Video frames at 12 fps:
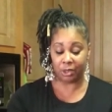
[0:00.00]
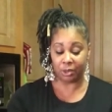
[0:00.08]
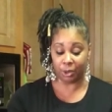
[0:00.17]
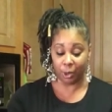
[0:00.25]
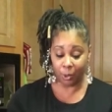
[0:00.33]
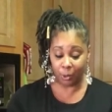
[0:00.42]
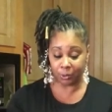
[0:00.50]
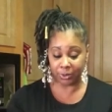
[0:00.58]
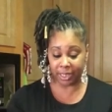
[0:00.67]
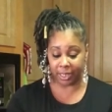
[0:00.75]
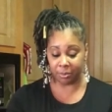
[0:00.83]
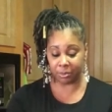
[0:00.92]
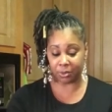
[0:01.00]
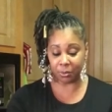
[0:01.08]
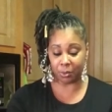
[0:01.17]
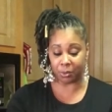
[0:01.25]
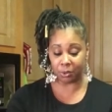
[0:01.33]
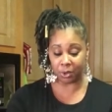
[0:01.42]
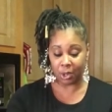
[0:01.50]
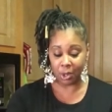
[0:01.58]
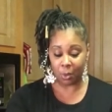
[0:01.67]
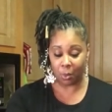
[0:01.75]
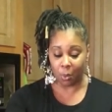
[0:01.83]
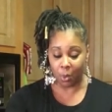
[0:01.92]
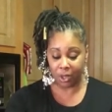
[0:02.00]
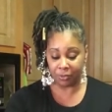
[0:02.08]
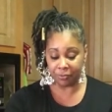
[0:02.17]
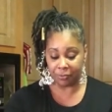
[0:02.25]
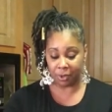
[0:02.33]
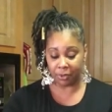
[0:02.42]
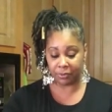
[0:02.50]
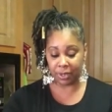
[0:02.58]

two tablespoons, one fourth